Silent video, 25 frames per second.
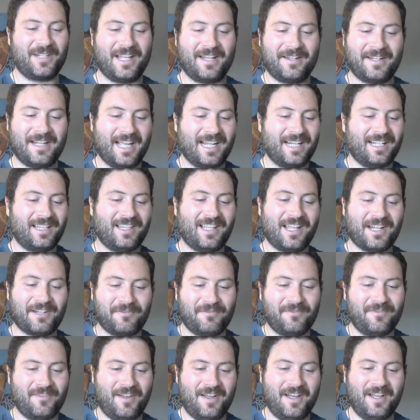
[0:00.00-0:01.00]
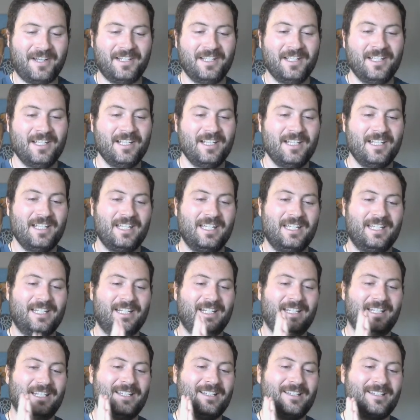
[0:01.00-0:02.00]
I had a lot of fun. It
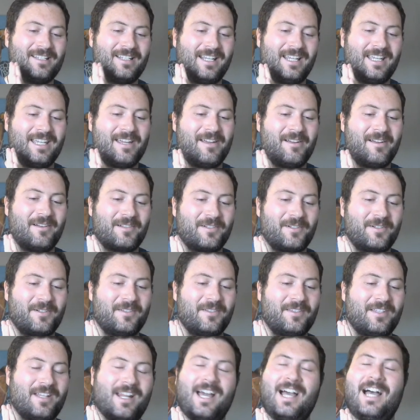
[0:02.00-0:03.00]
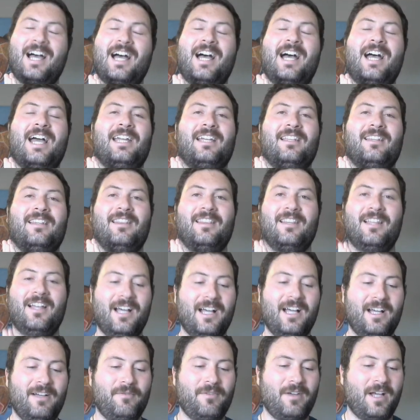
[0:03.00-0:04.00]
is a character that I
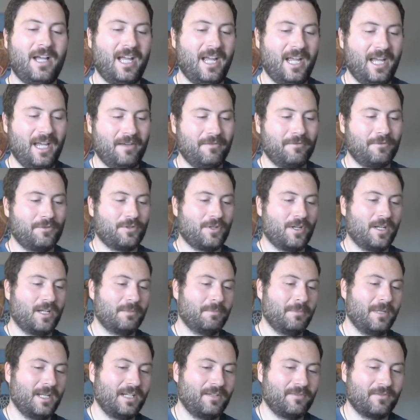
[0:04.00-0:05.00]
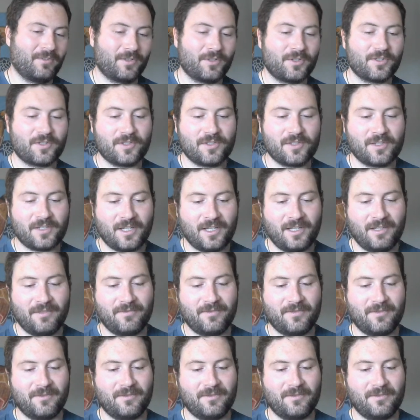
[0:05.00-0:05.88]
love. I have drawn many versions of